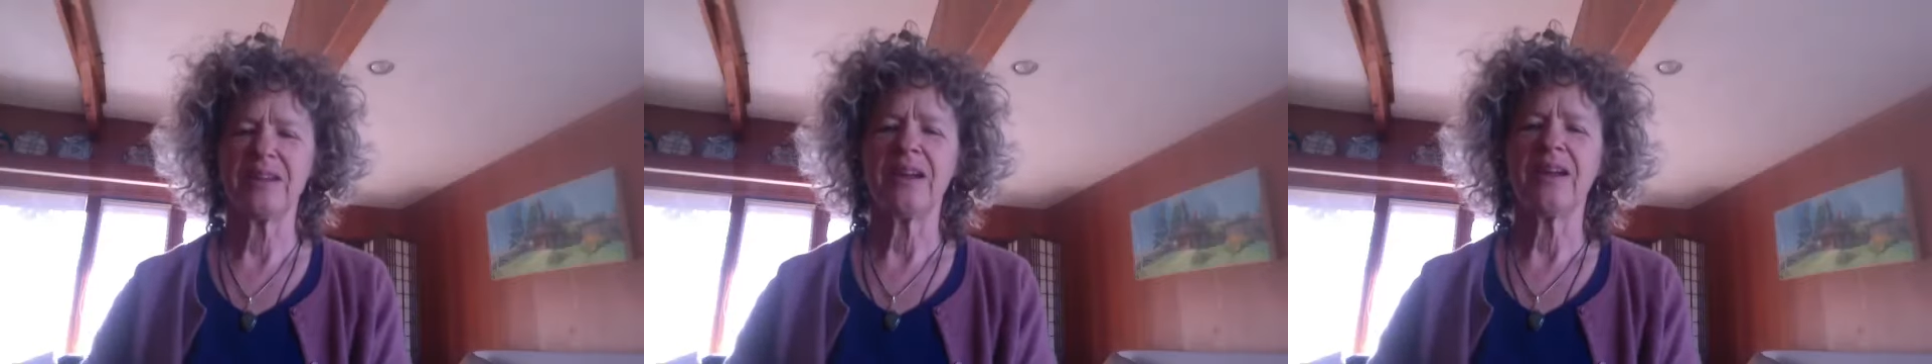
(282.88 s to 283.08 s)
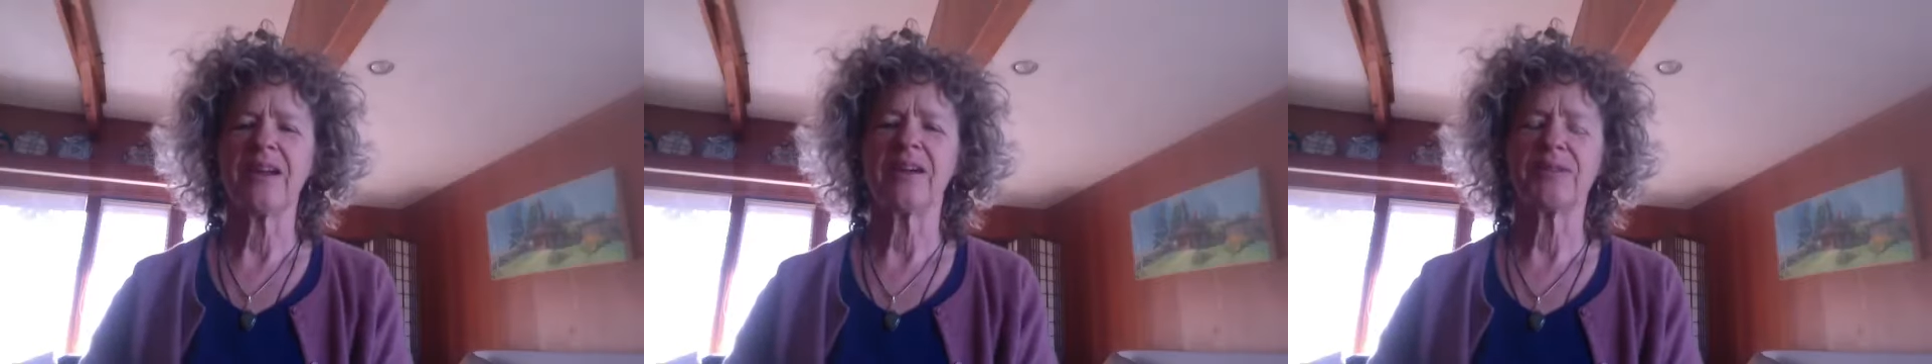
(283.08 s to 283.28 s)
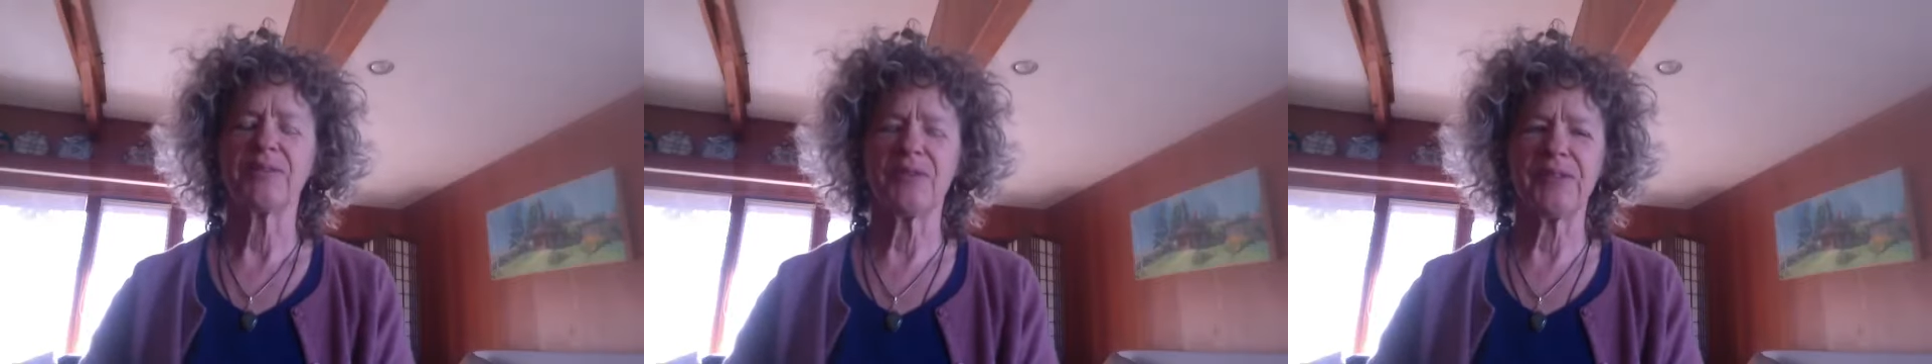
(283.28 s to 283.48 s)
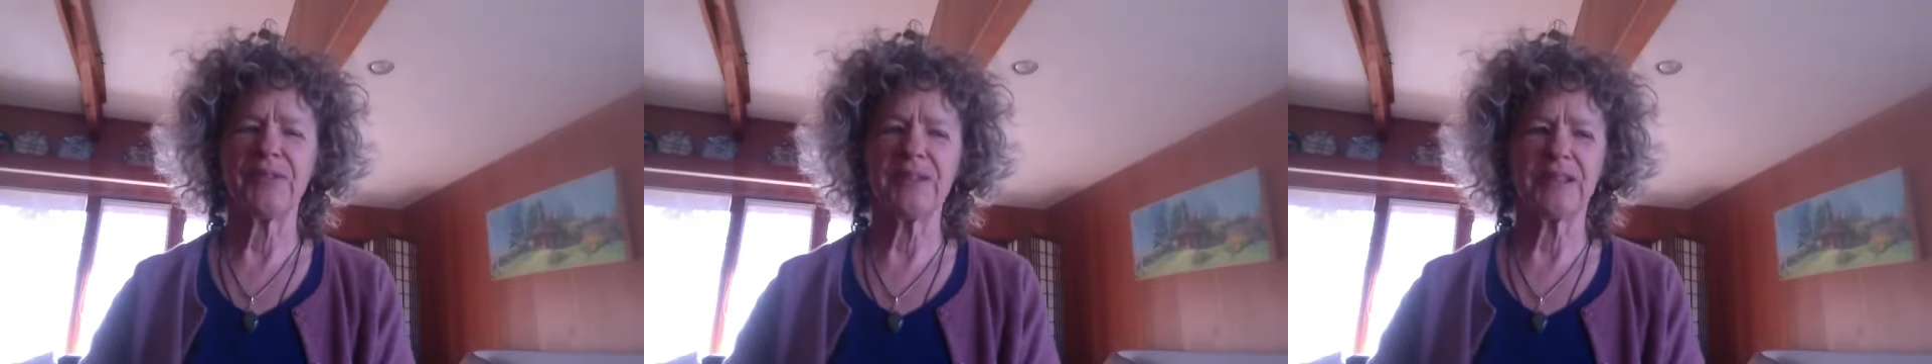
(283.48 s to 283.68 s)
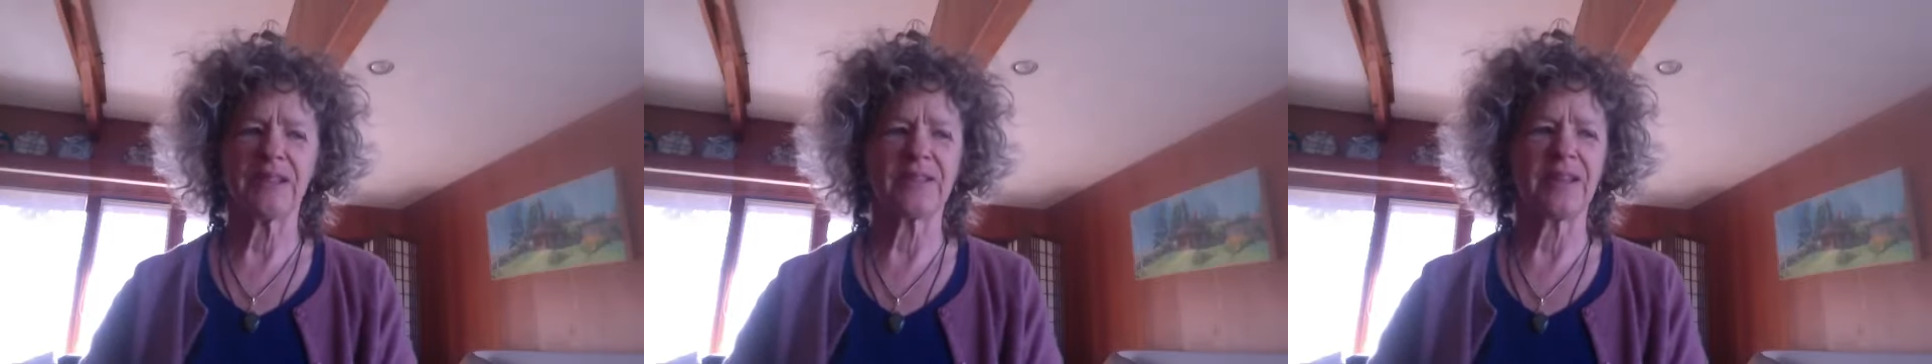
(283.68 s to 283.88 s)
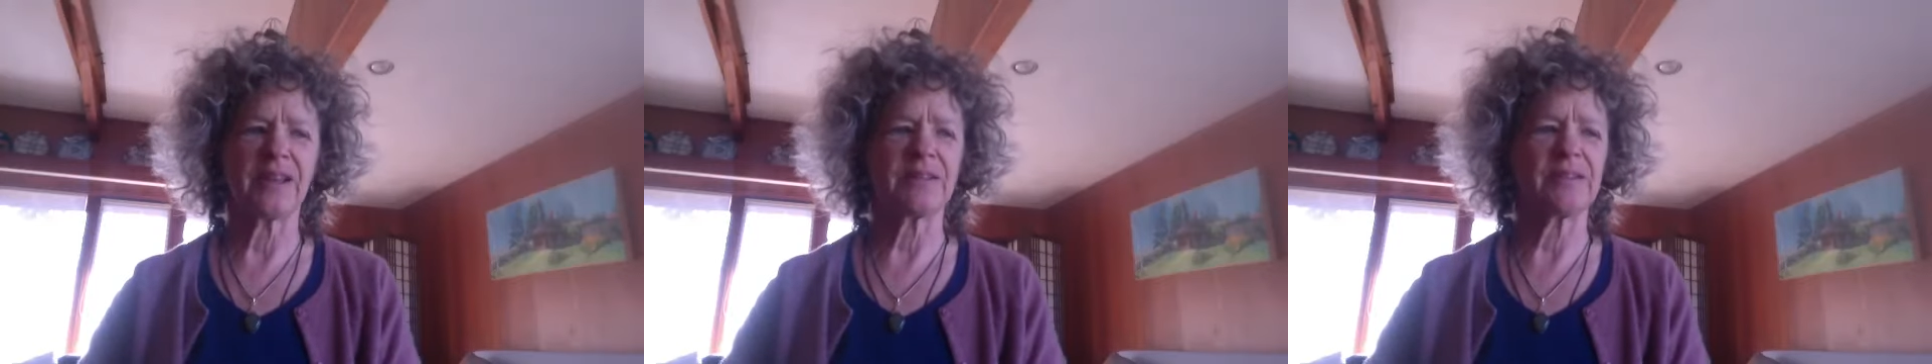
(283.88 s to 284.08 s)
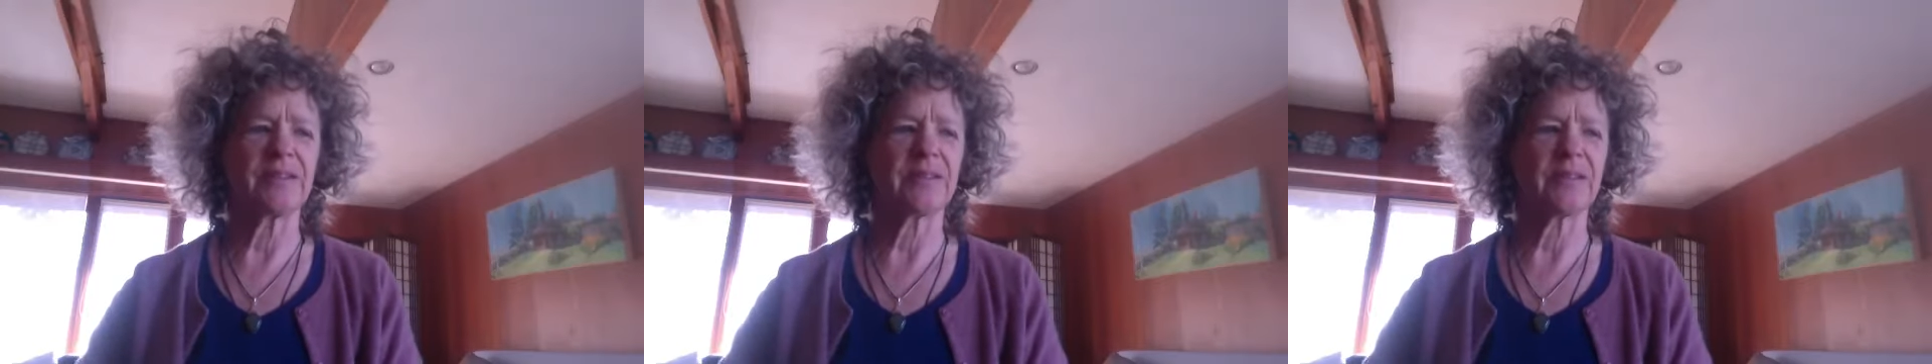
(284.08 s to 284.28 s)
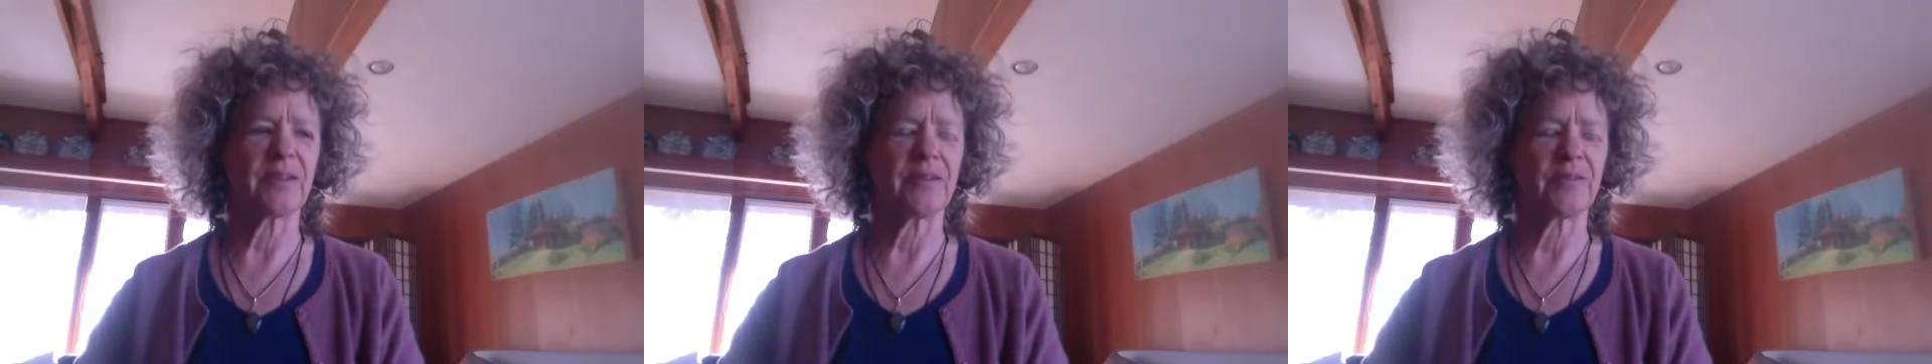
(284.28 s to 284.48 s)
I feel like that's,
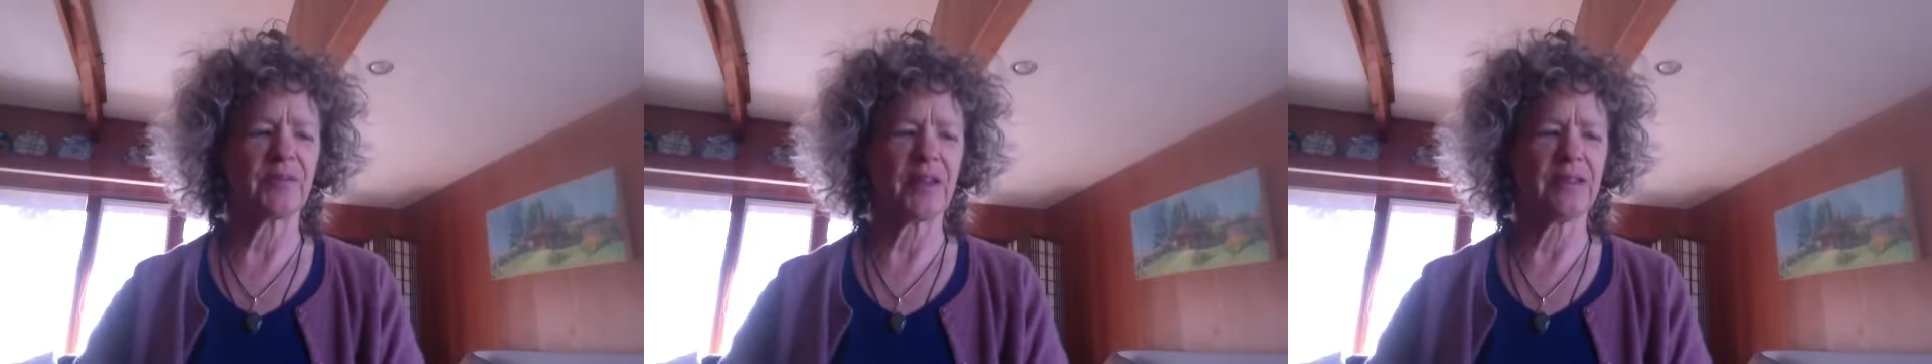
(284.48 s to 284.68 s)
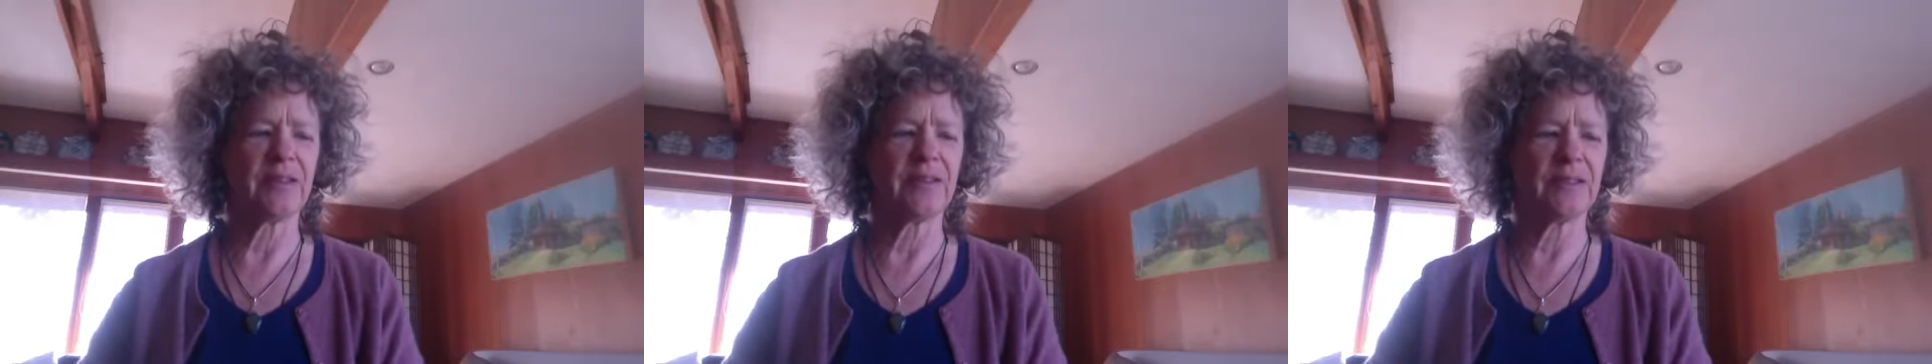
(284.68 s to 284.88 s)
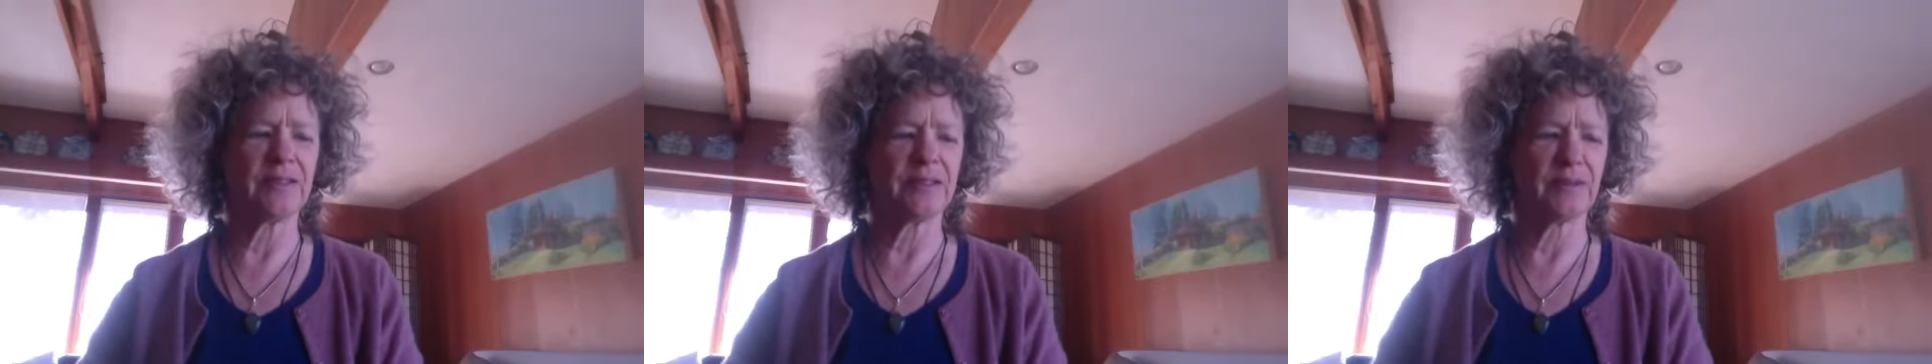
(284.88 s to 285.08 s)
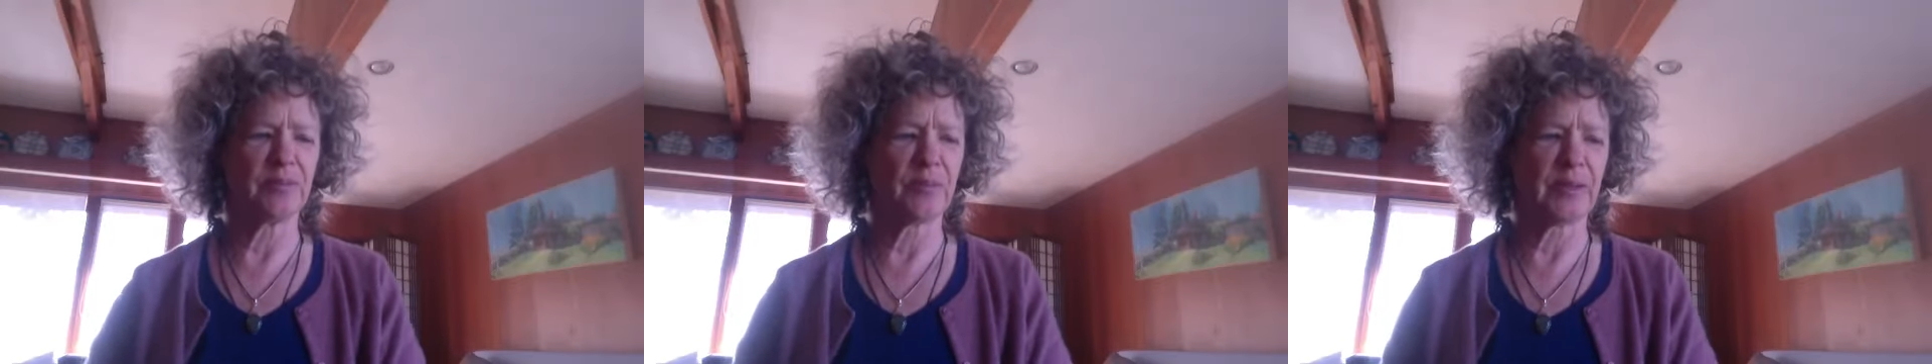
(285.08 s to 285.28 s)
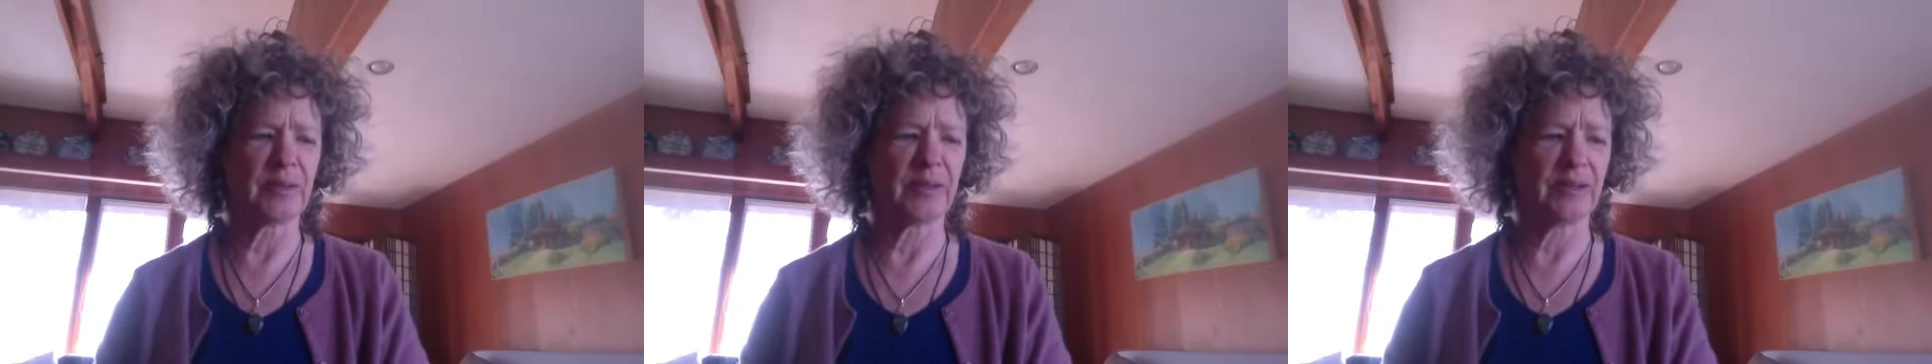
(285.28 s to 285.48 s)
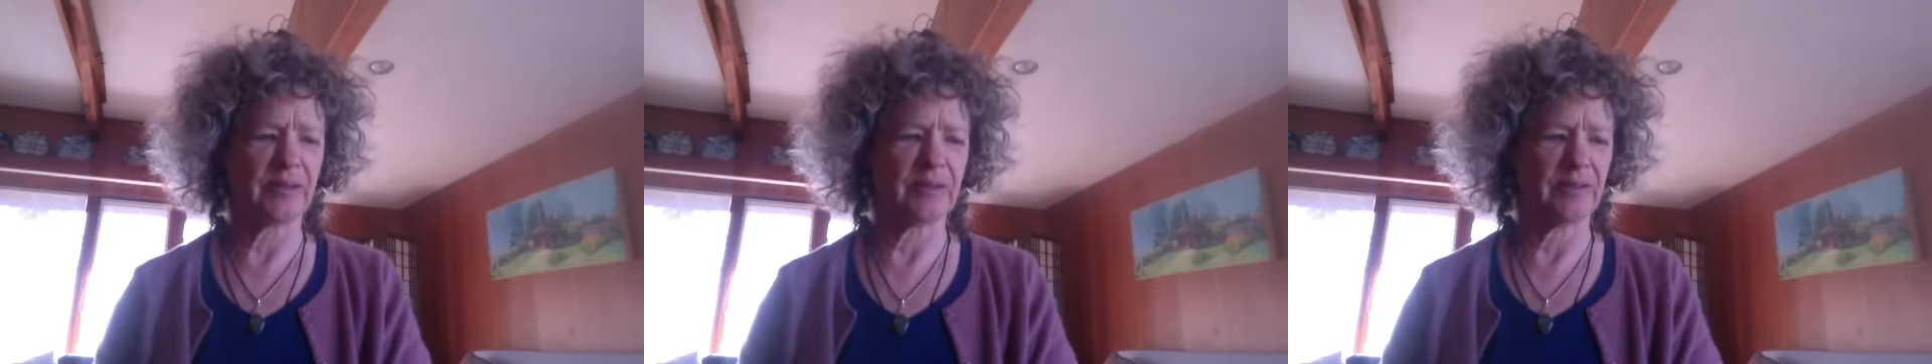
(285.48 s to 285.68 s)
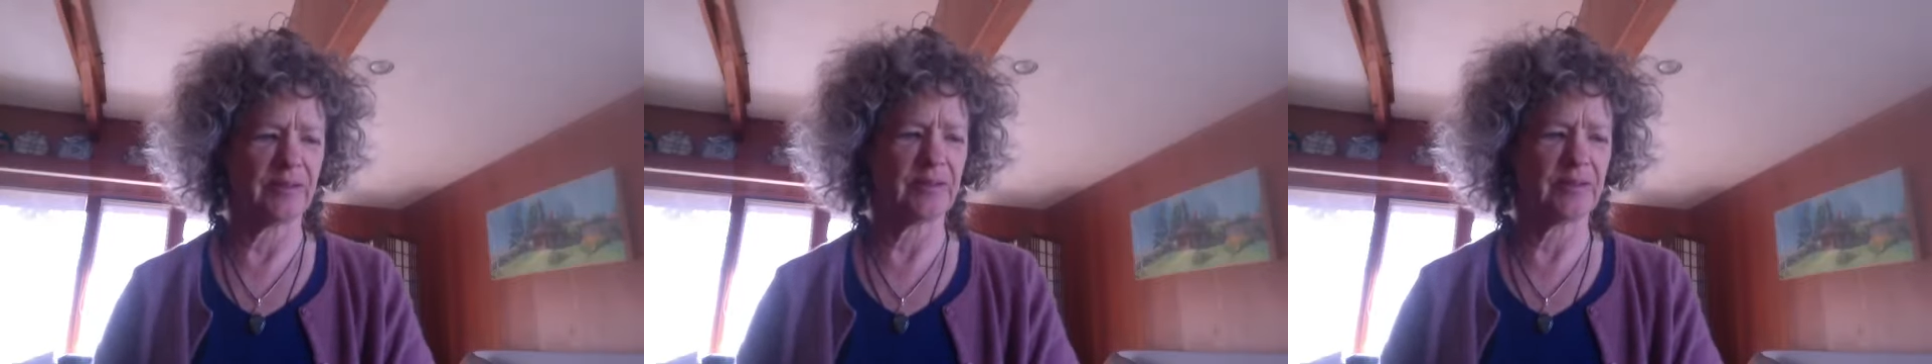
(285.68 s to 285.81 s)
at least in my